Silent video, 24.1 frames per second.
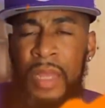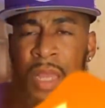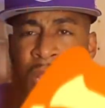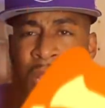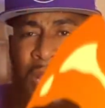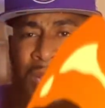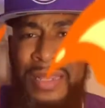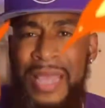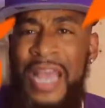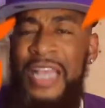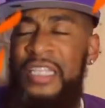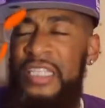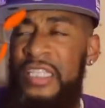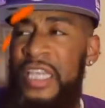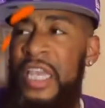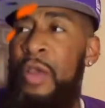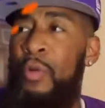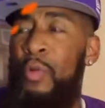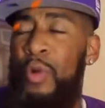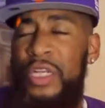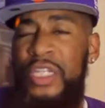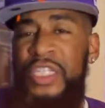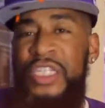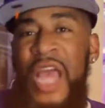They see
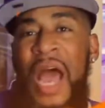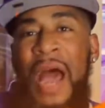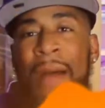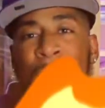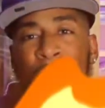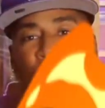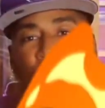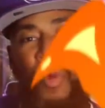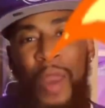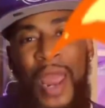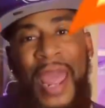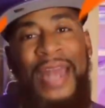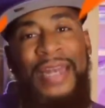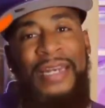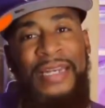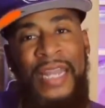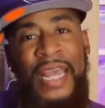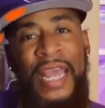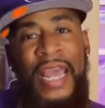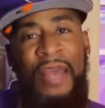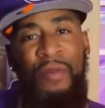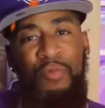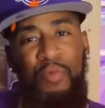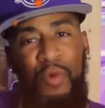what Ja Morant
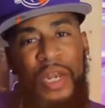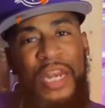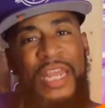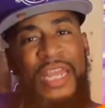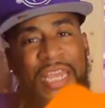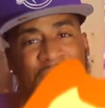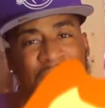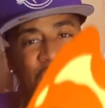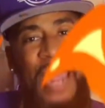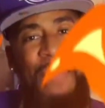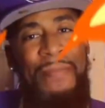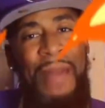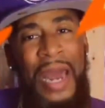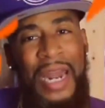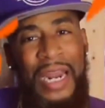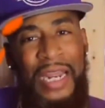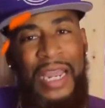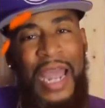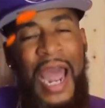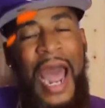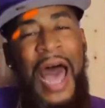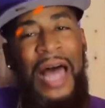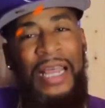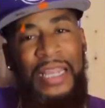did when he came out of
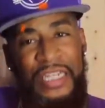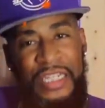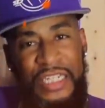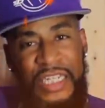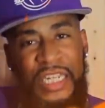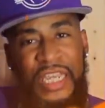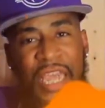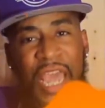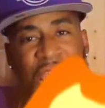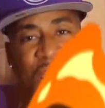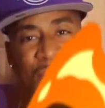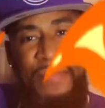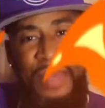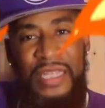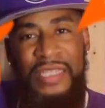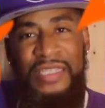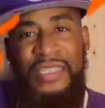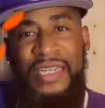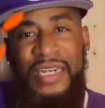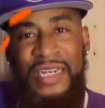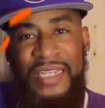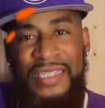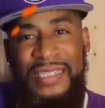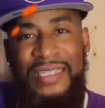college and came
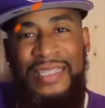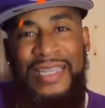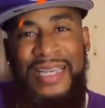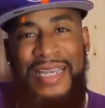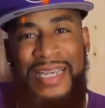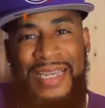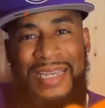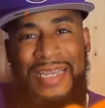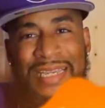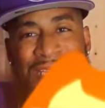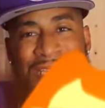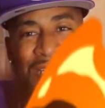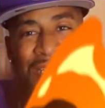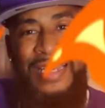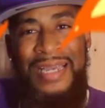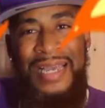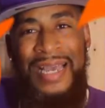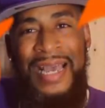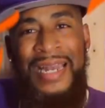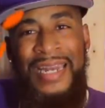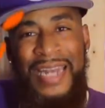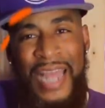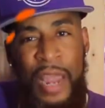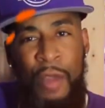into this league.
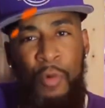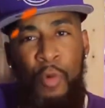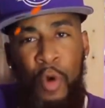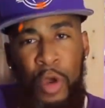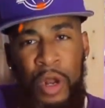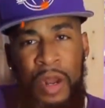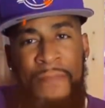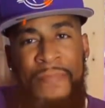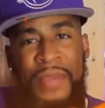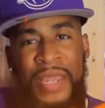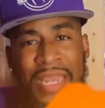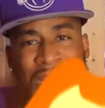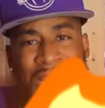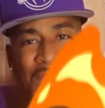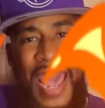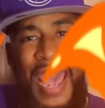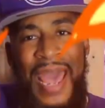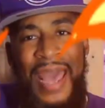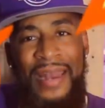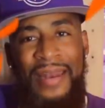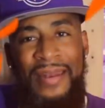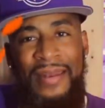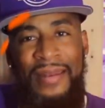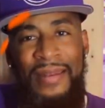They want to be that.
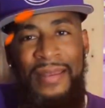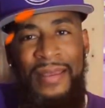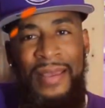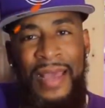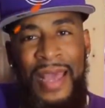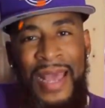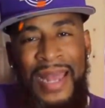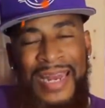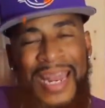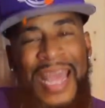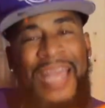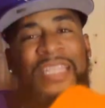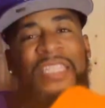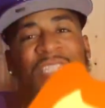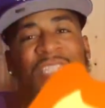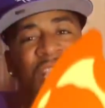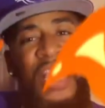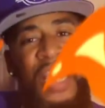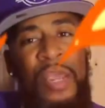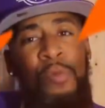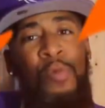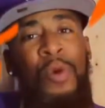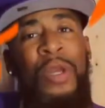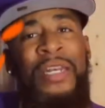They
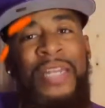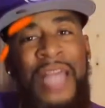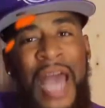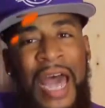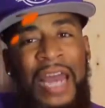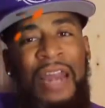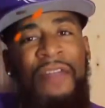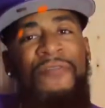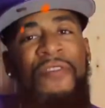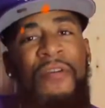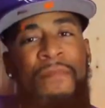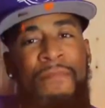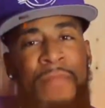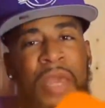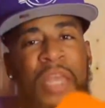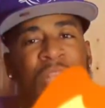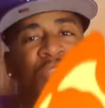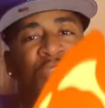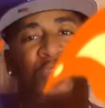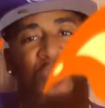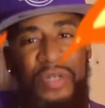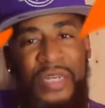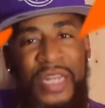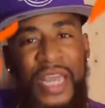seen what Donovan
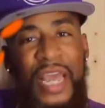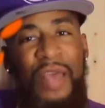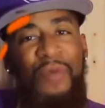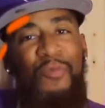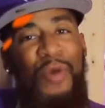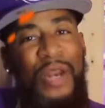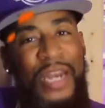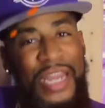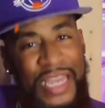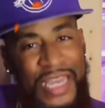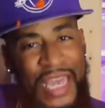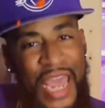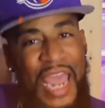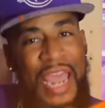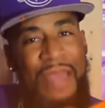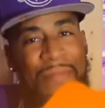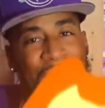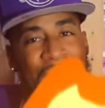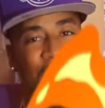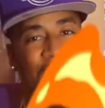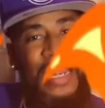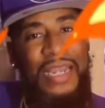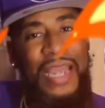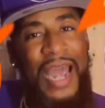Mitchell did when he came
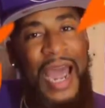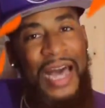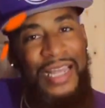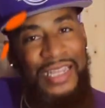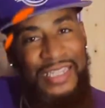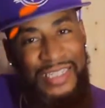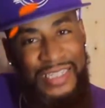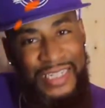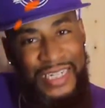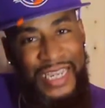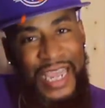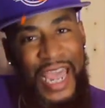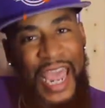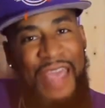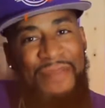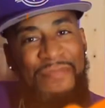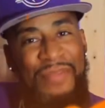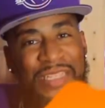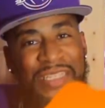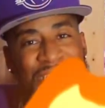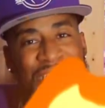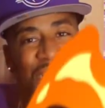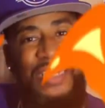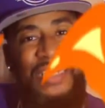out of college and came
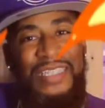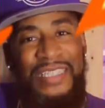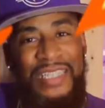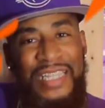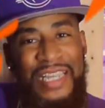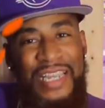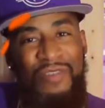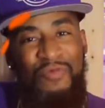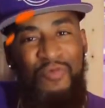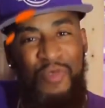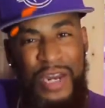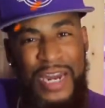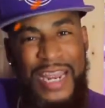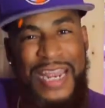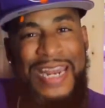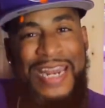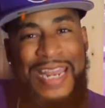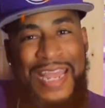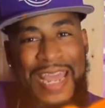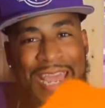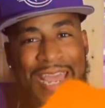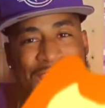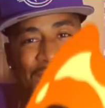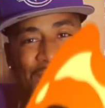into this league, what he
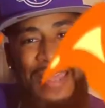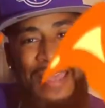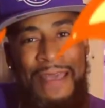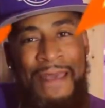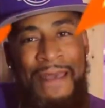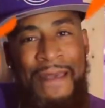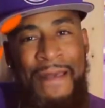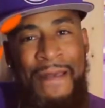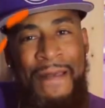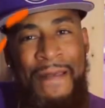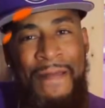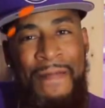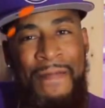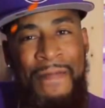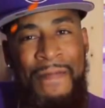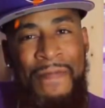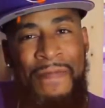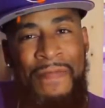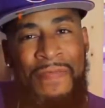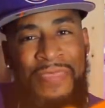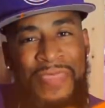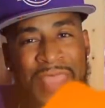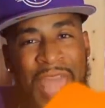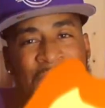did.
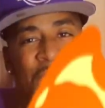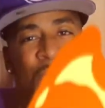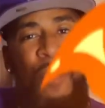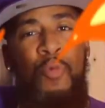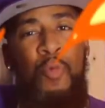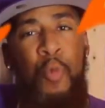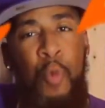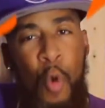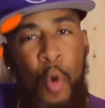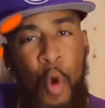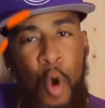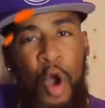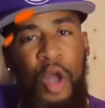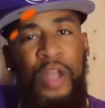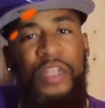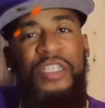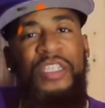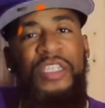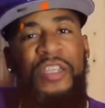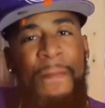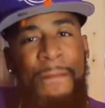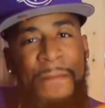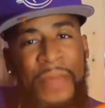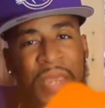They want
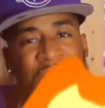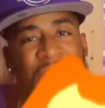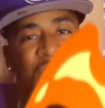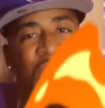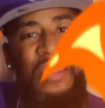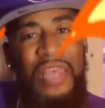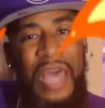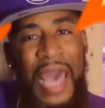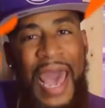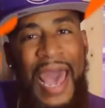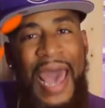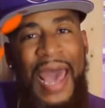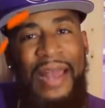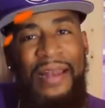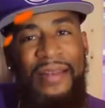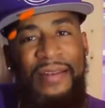to be that.